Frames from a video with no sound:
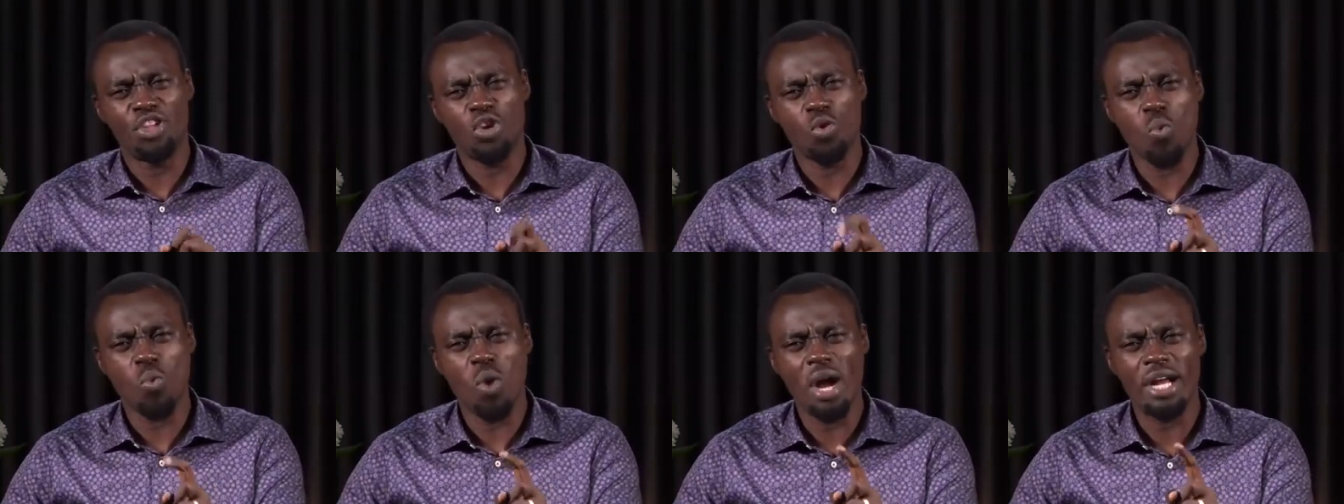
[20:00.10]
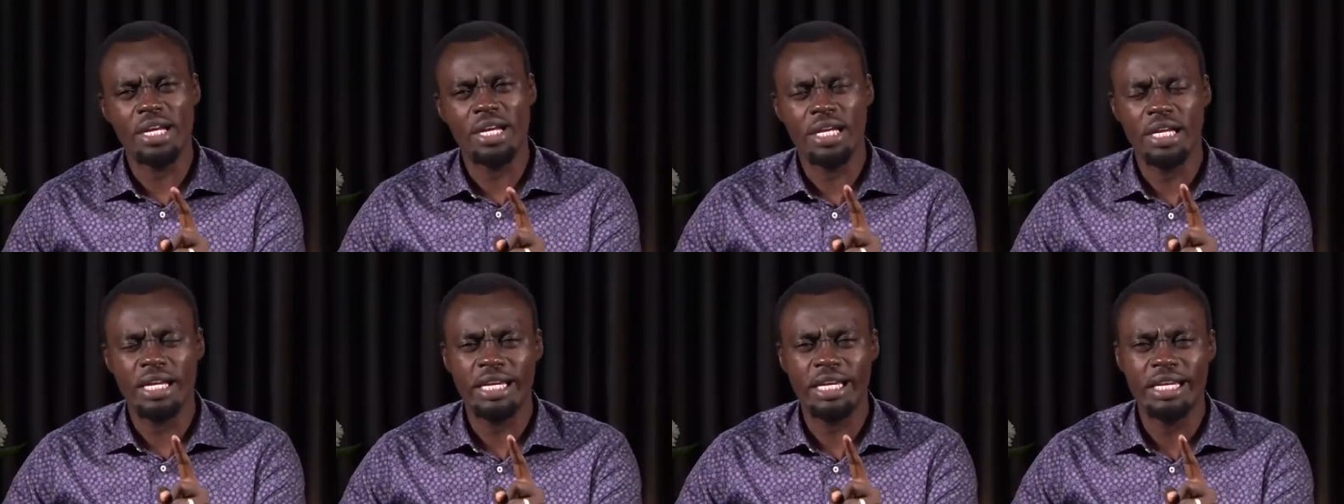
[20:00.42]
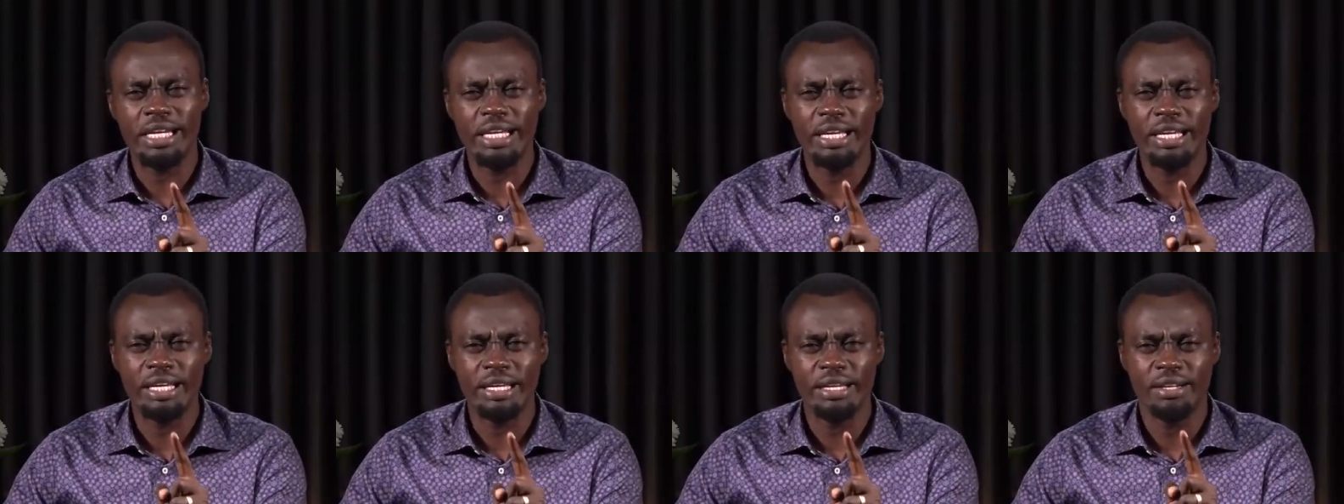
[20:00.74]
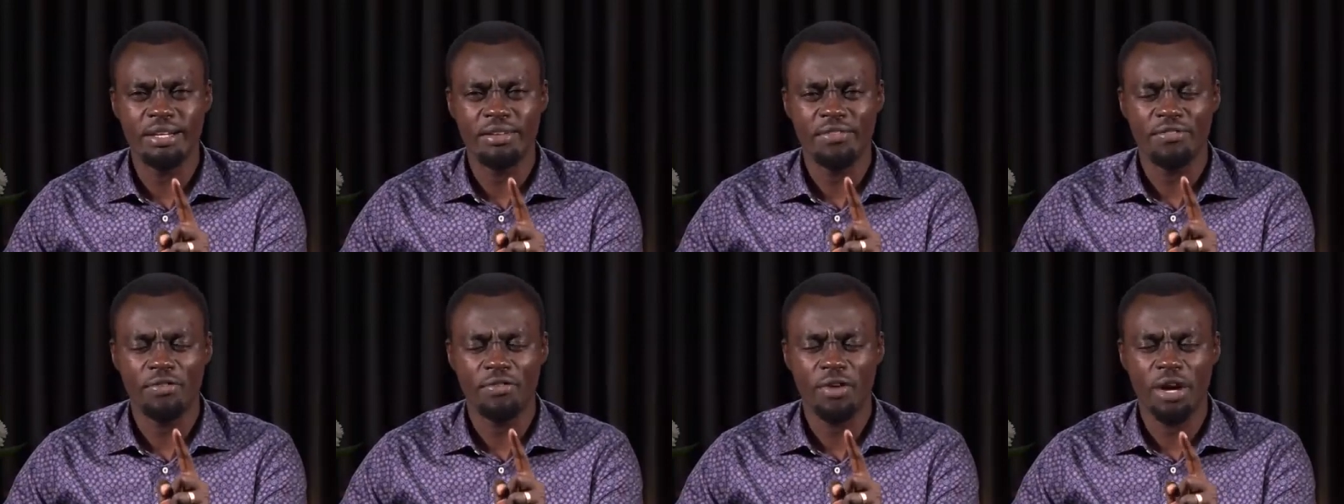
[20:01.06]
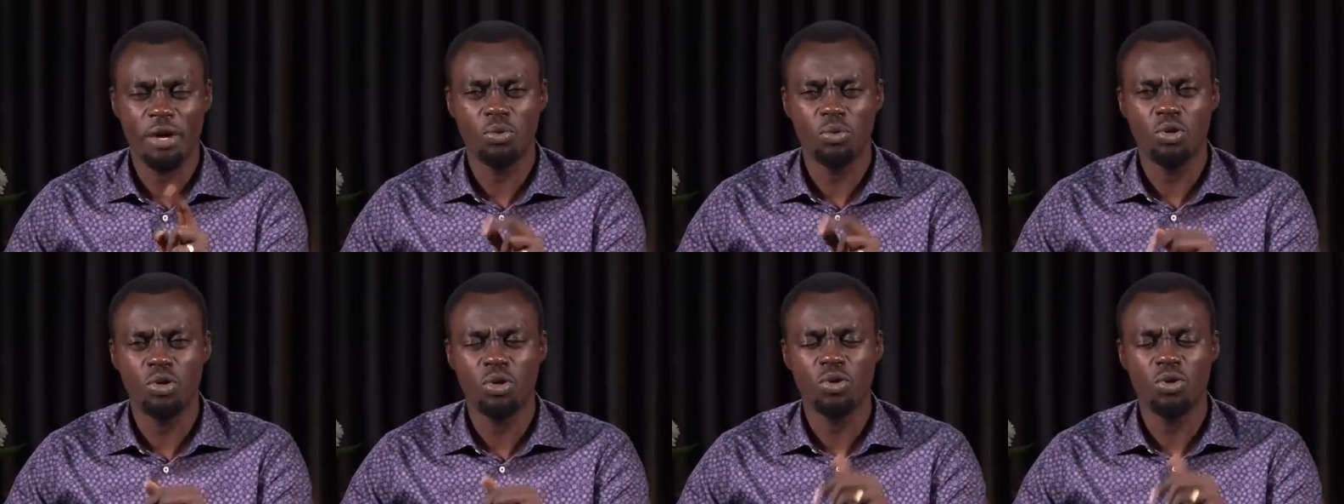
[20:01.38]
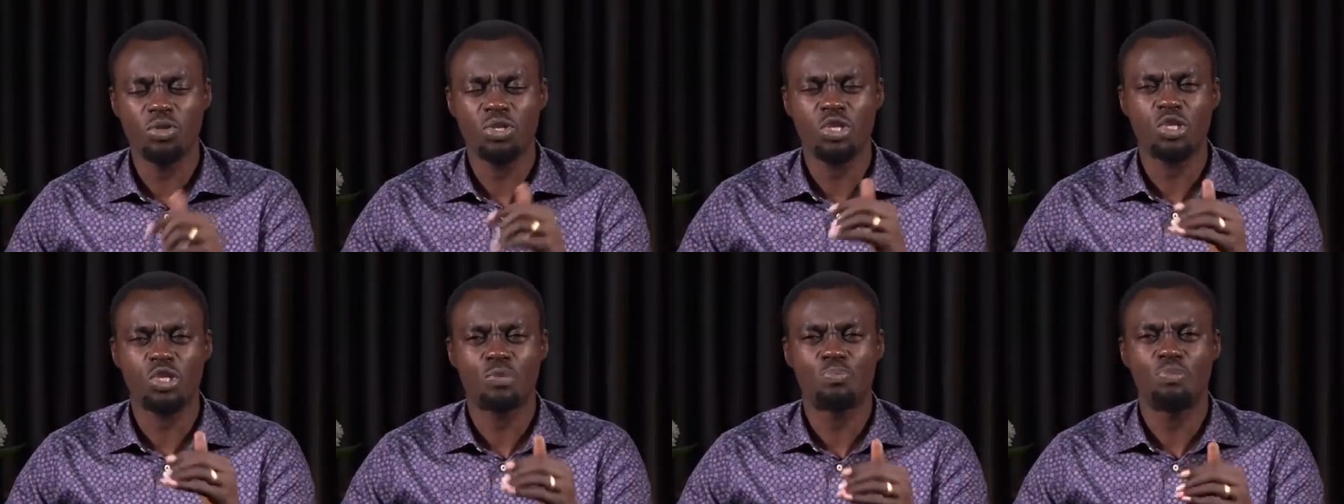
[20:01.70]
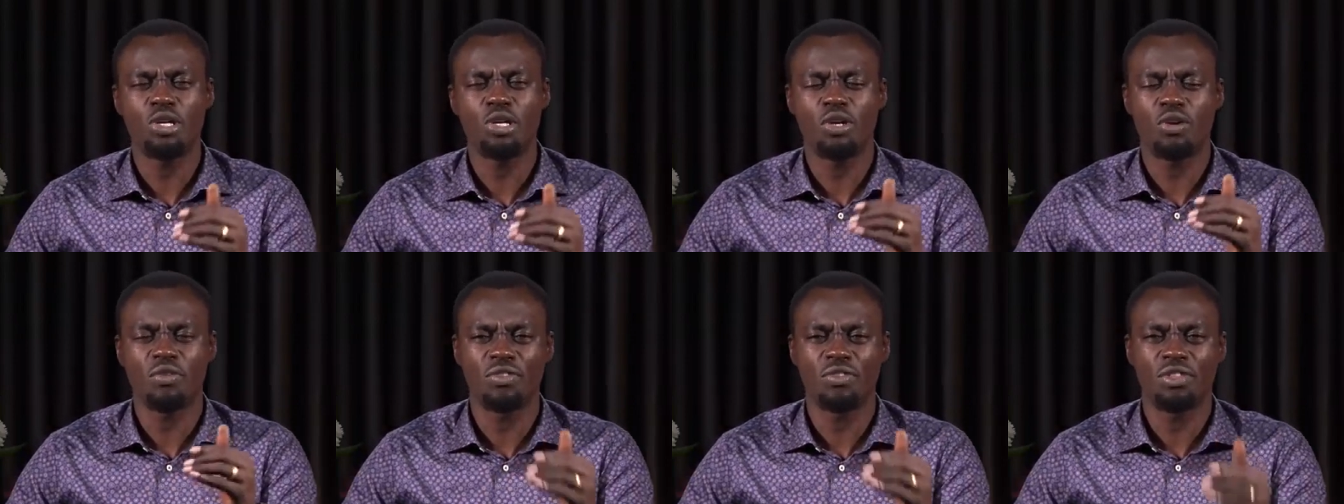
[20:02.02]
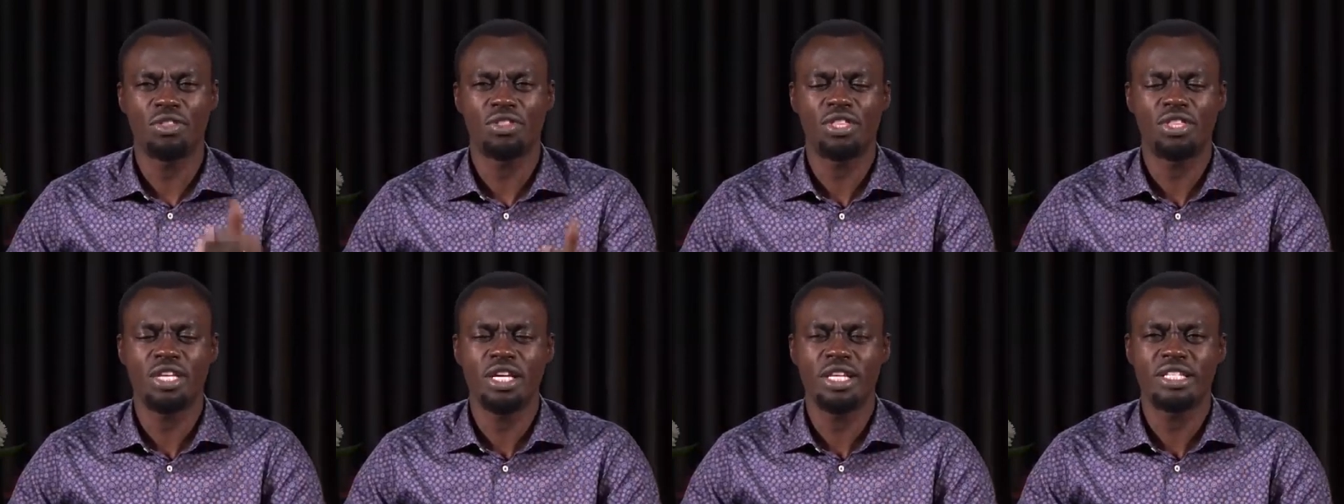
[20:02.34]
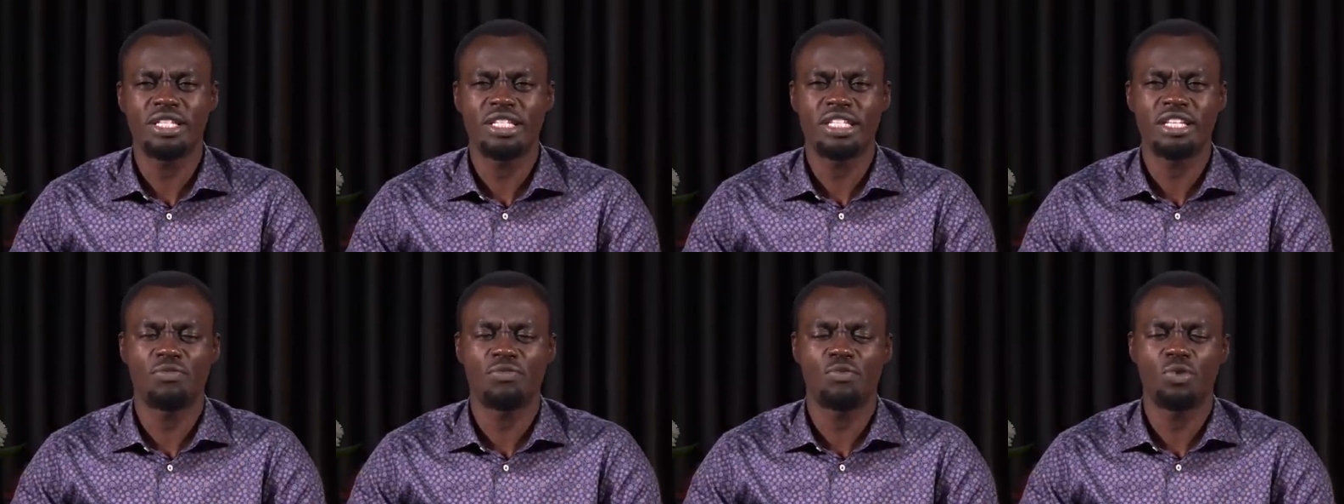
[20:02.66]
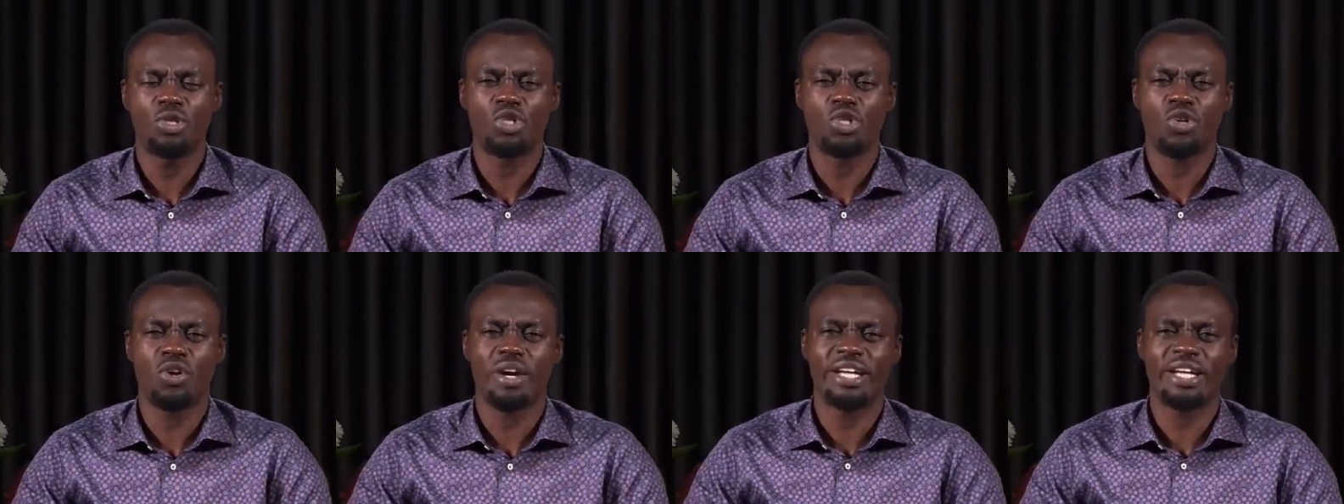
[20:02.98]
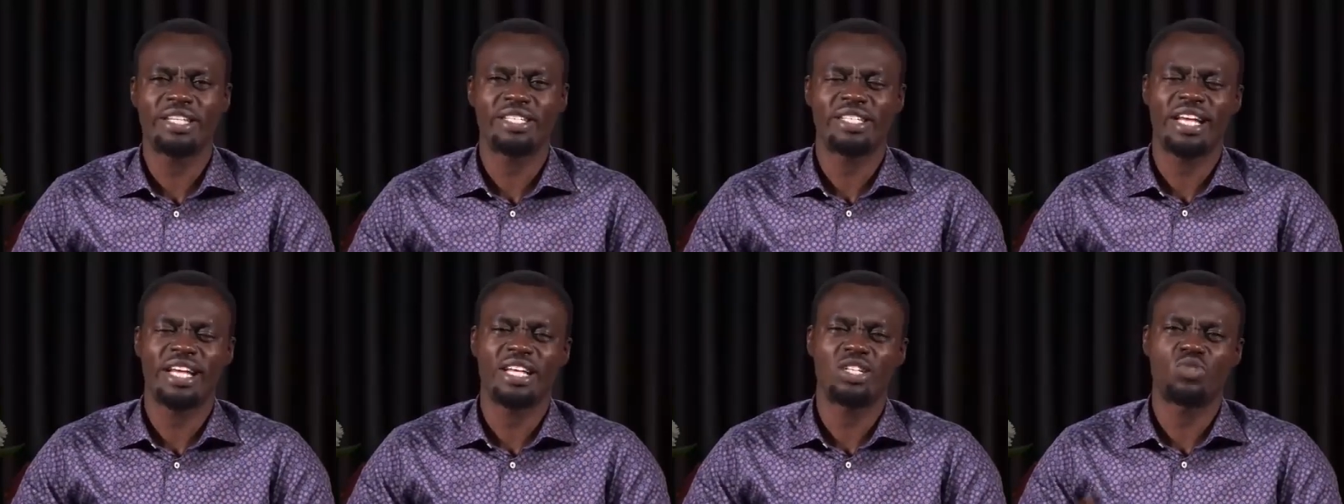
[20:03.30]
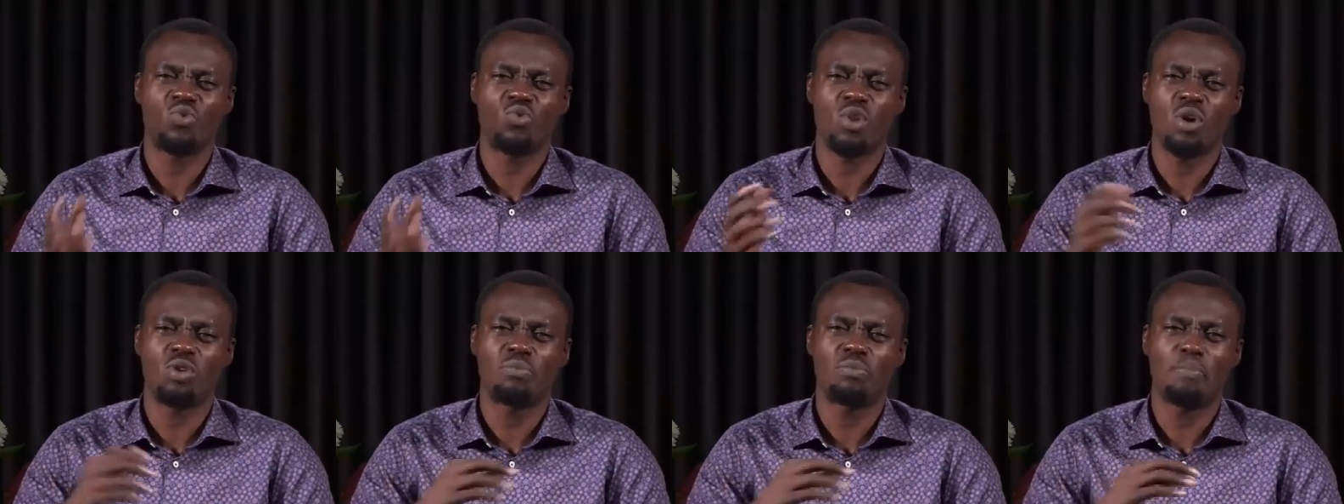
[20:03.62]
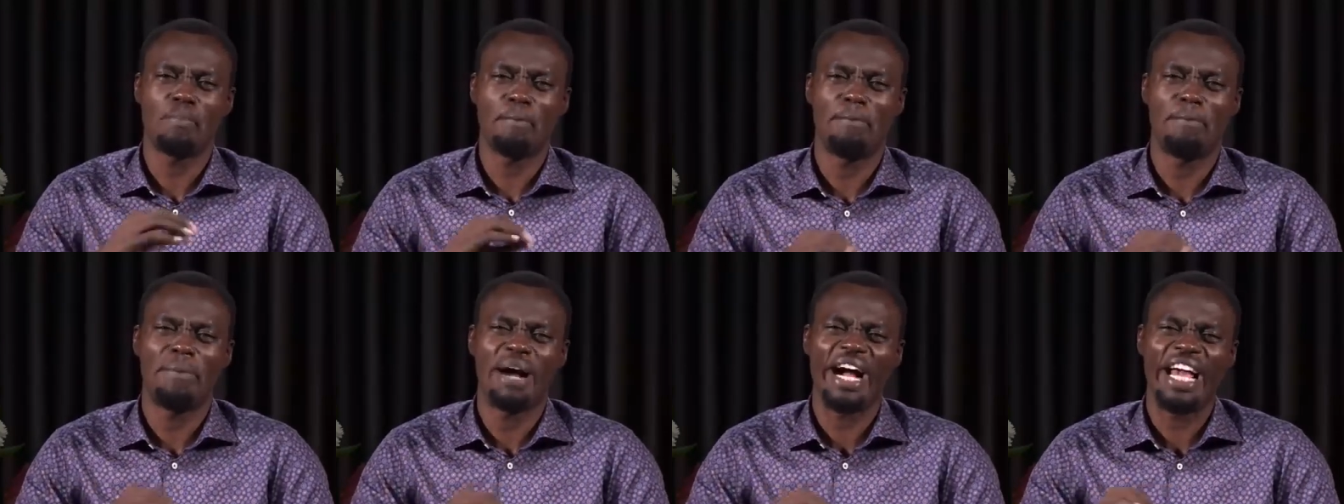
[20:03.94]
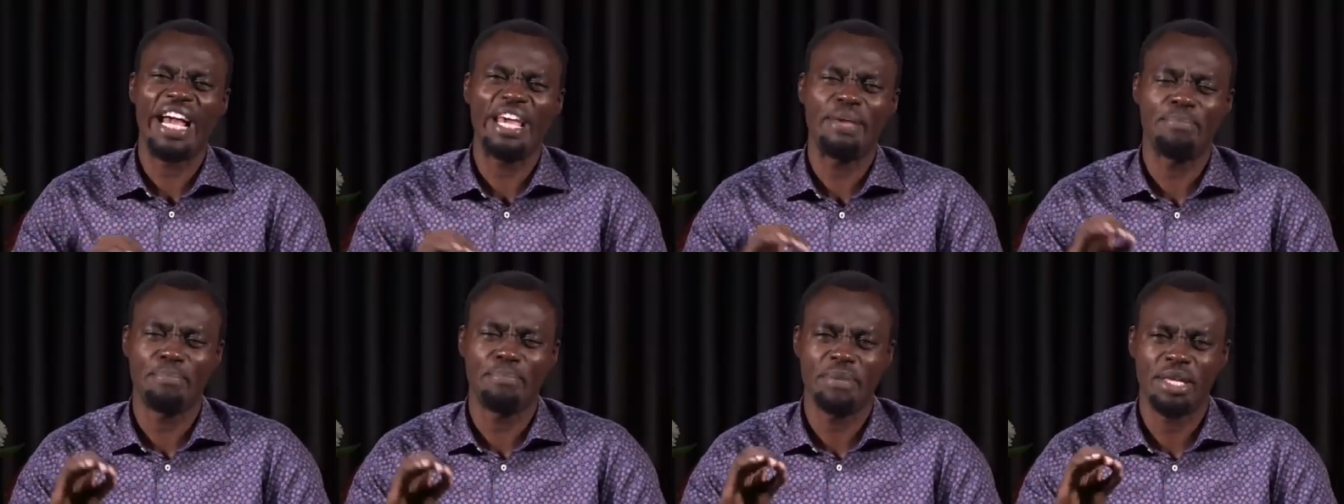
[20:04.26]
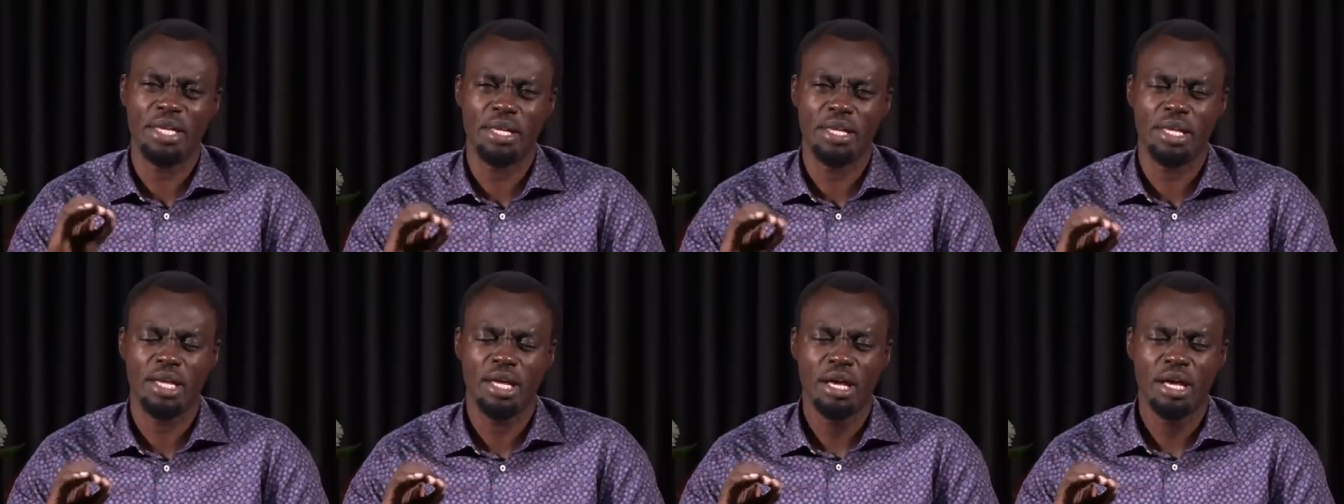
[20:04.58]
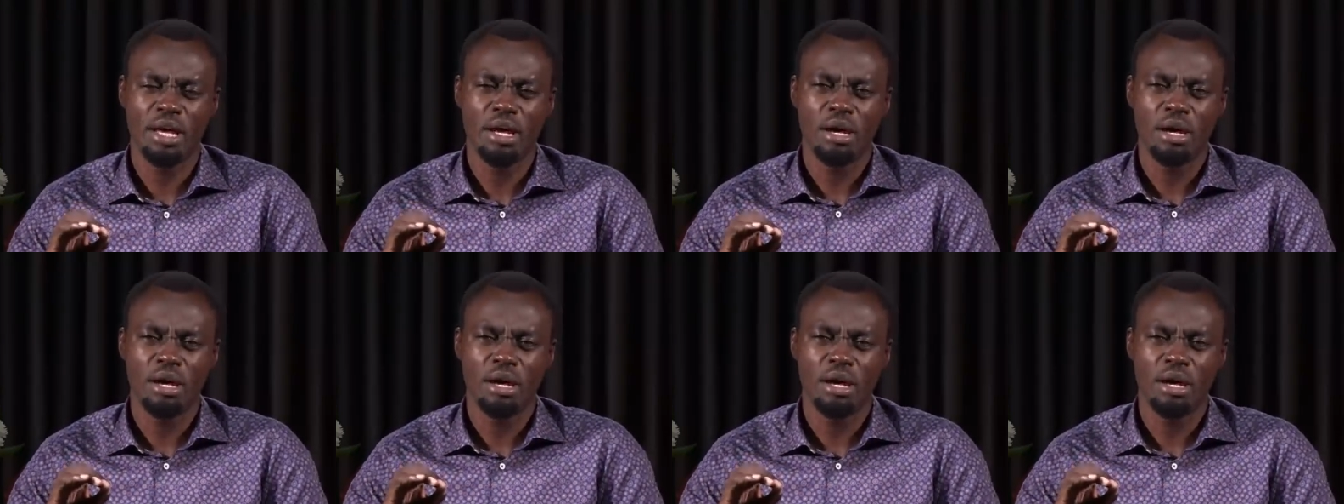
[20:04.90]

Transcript: in word and deed. For I will not speak of the things save which Christ has wrought by me.